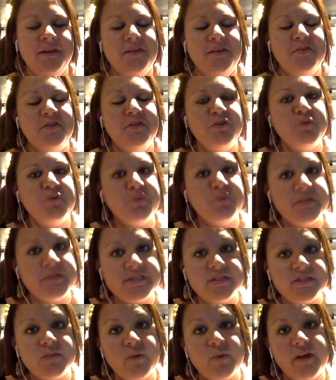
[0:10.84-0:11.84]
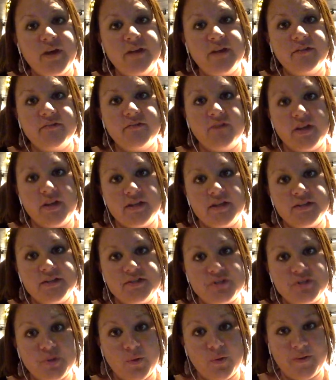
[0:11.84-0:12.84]
There's reasons why your friend is
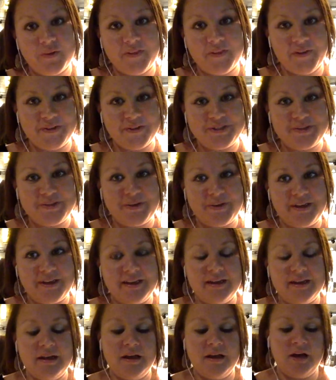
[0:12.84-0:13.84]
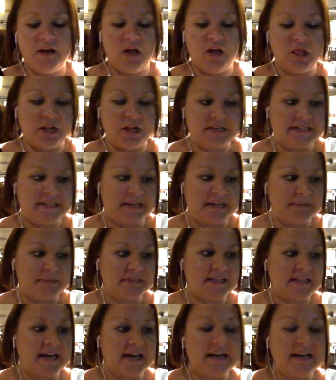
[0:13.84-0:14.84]
doing what they're doing. A lot of times
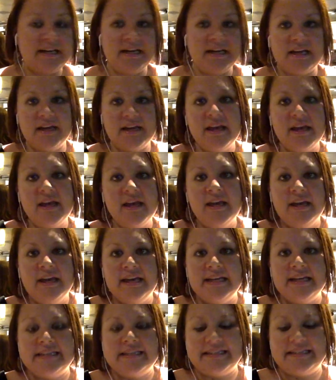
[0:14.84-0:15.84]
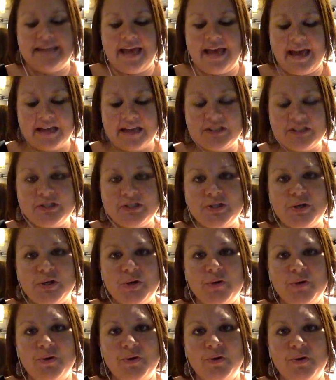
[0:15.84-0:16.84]
cutting is an
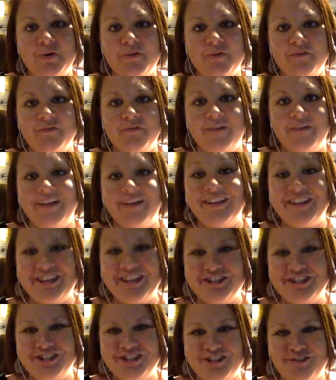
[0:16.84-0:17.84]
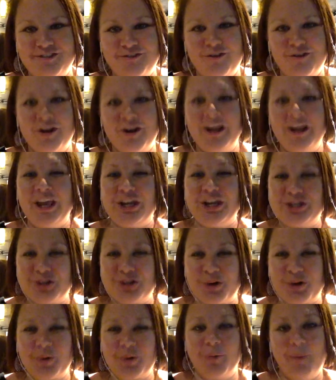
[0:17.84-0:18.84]
external validation for an
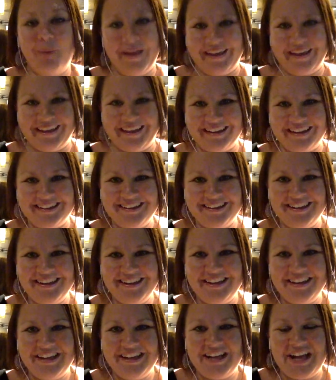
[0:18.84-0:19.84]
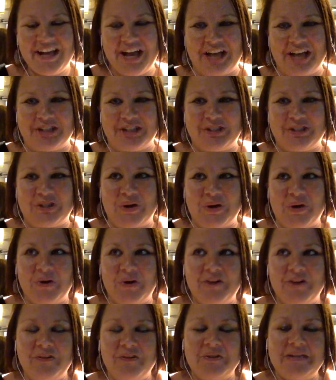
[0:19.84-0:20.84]
internal pain. And so
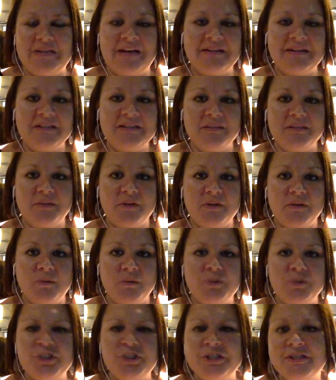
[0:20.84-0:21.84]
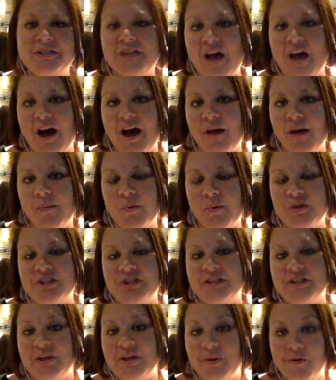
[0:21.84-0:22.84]
if you tell someone, well, just stop or
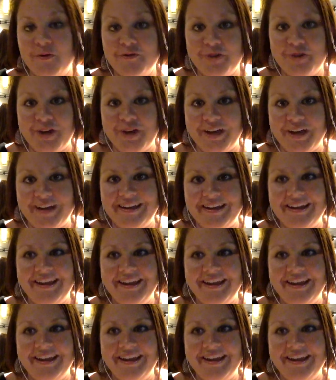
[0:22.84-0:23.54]
just get over it,